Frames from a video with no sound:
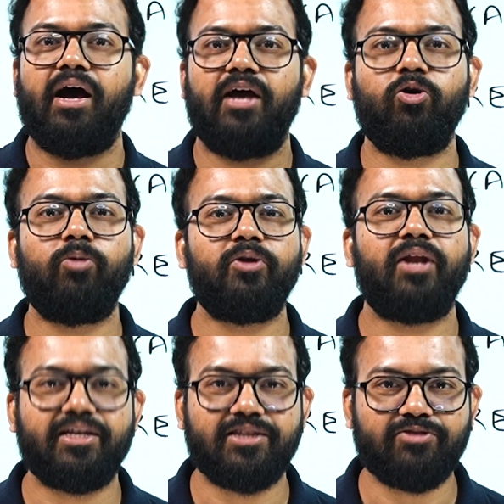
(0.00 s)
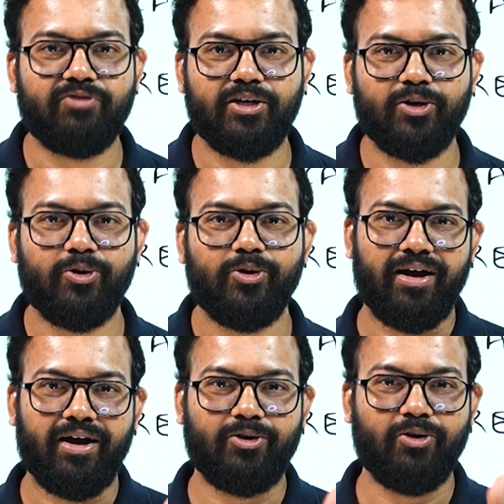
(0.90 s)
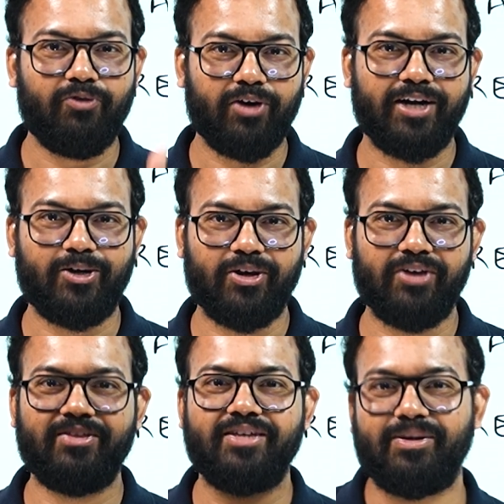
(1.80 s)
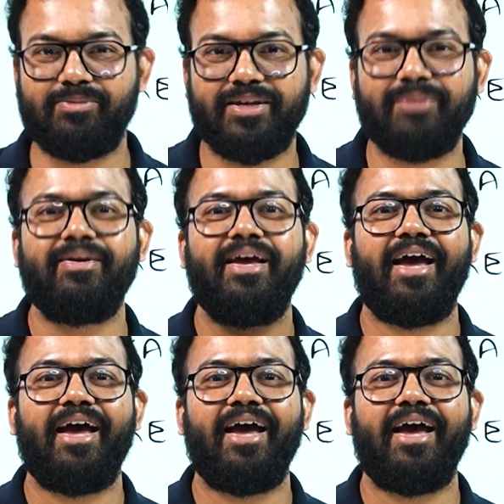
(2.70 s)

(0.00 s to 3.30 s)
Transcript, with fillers: I hope you like this video. Uh, don't forget to give the thumbs up